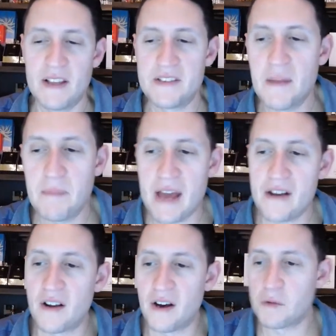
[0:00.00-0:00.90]
That's not
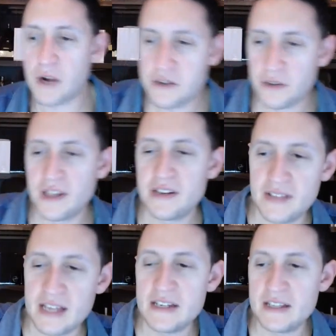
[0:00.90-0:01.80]
bad at all, Rachel. They
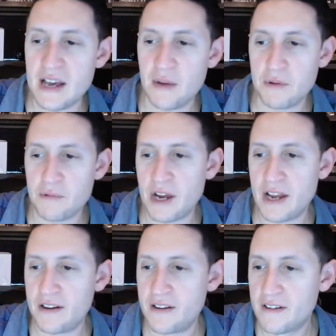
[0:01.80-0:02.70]
they did that one
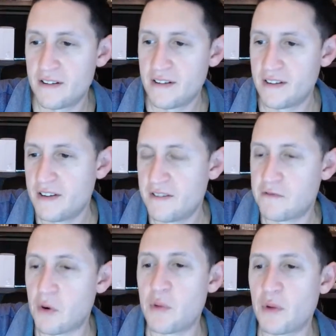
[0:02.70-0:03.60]
right.
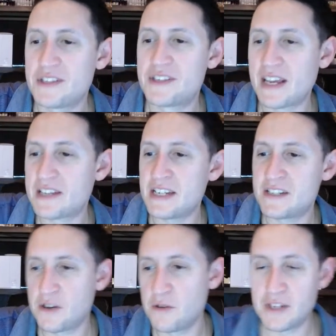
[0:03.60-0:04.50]

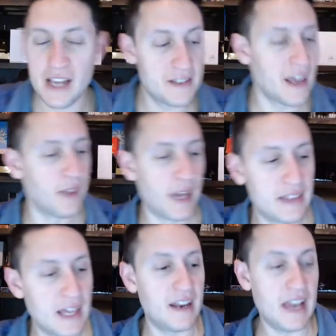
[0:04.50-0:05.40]
4160 Tuesdays. I
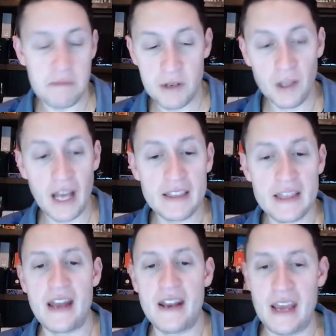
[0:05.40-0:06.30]
like that name. You like
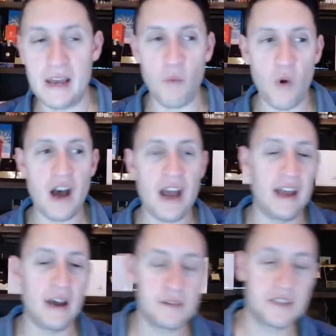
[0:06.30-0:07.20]
that name.
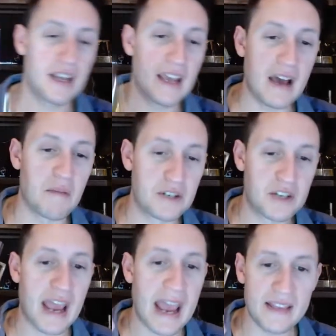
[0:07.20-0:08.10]
Why? I was thinking how
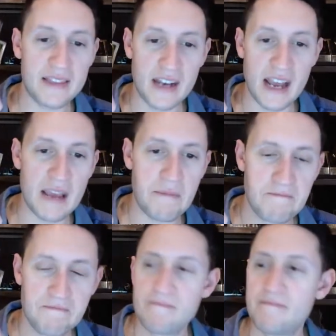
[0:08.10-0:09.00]
much I hate the
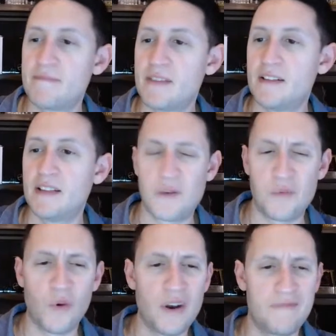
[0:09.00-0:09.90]
name. Like
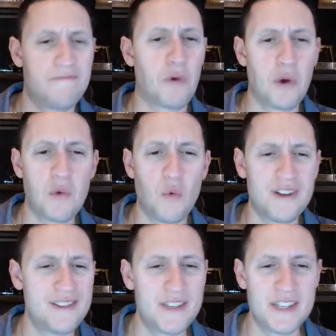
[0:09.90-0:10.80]
what
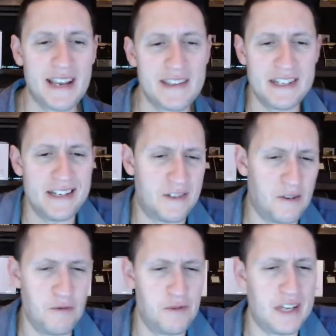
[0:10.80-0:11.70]
4160
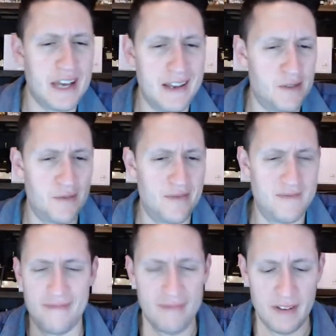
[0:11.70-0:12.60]
Tuesdays?
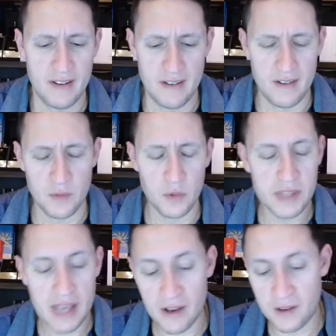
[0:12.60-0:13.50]

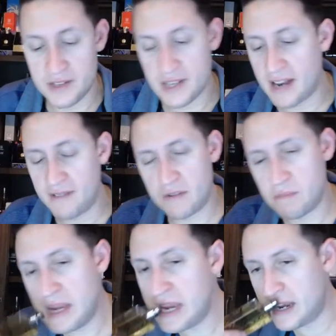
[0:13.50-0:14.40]
What the hell does that
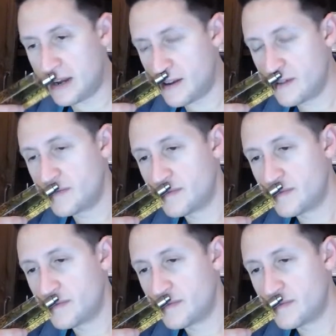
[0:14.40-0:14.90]
even mean?